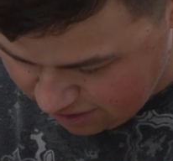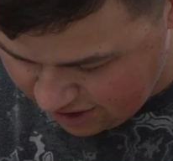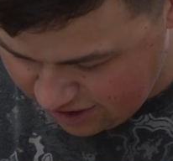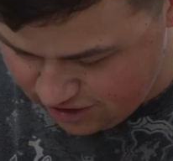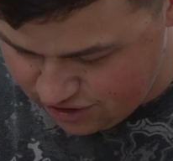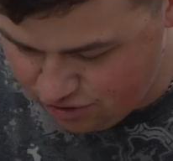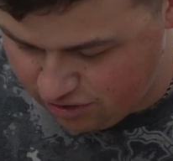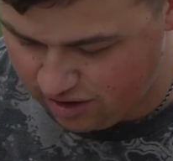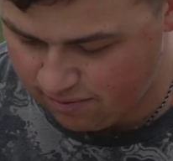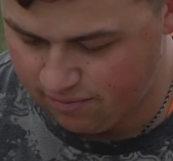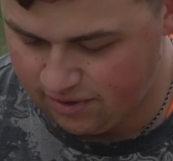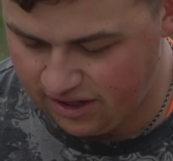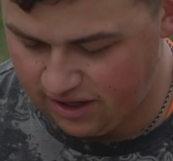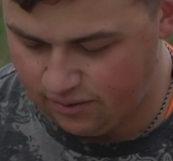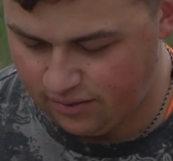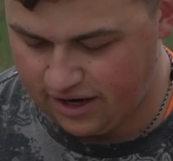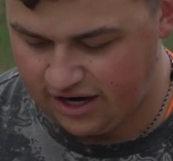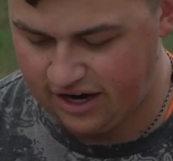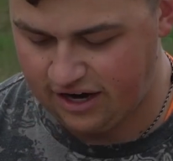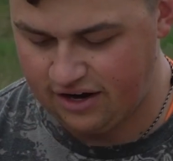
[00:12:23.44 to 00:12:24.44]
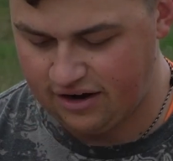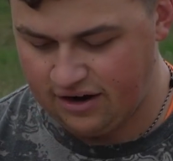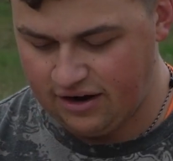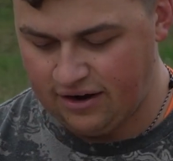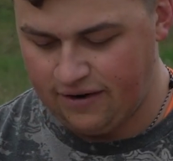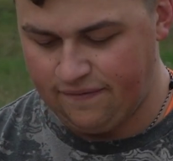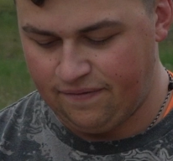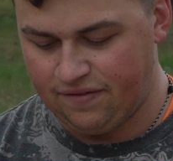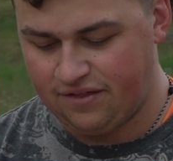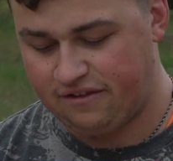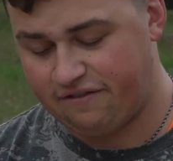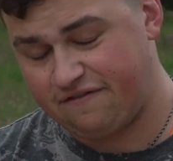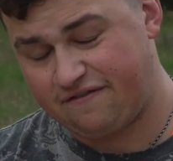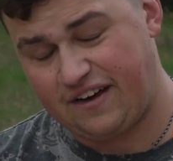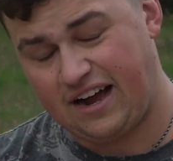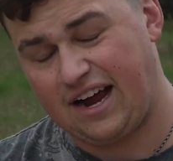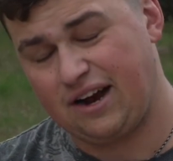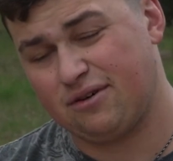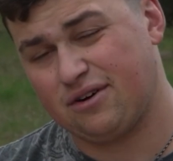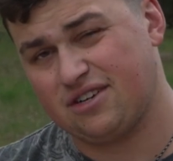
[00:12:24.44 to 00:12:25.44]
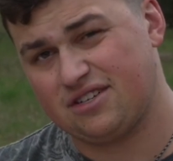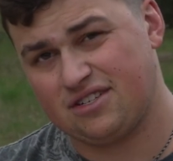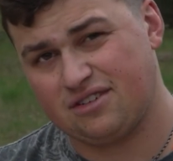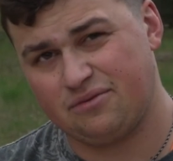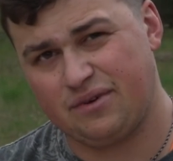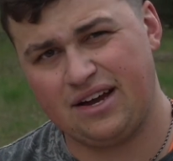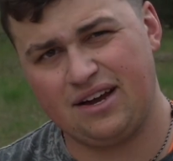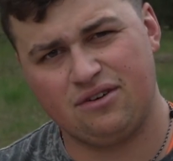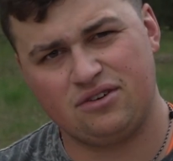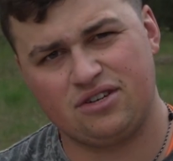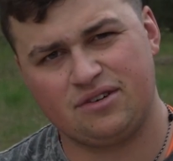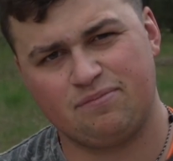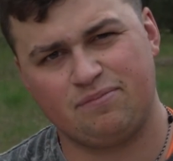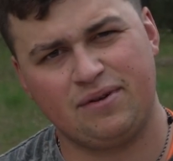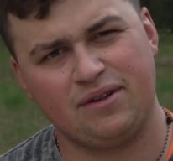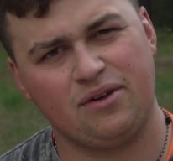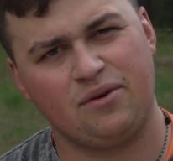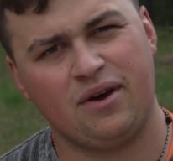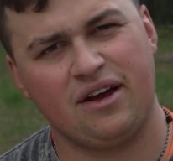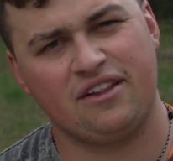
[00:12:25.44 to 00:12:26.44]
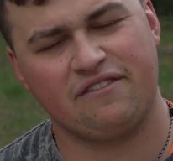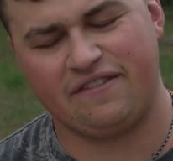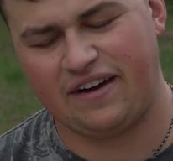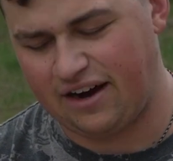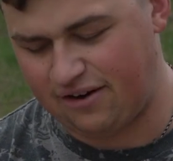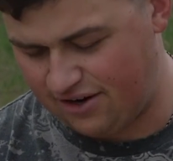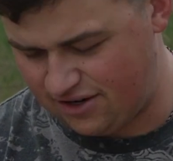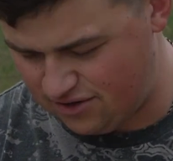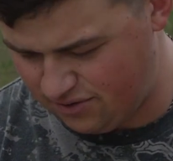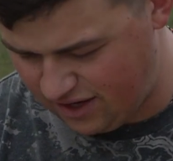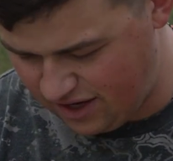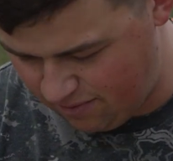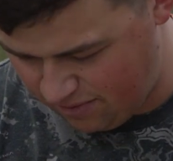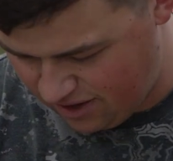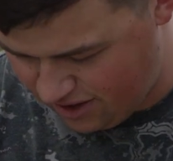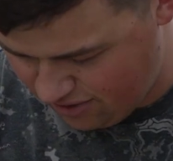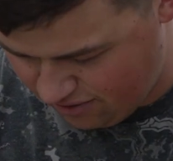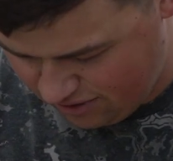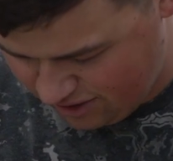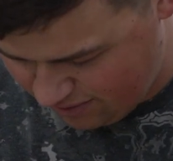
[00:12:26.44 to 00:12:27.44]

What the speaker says: we're gonna join Billy Y the Fyrus. Wait, Billy Y the Fyrus, wait a minute.